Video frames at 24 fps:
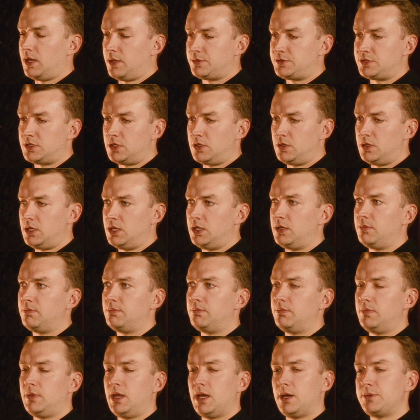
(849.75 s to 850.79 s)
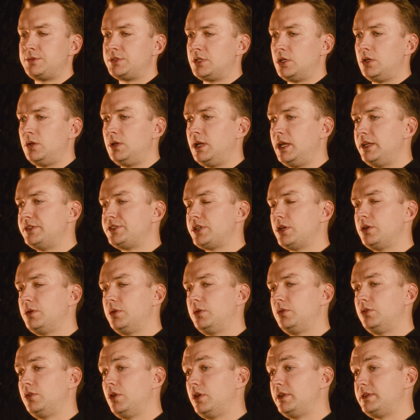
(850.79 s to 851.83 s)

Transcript: Absolutely, yeah, absolutely. So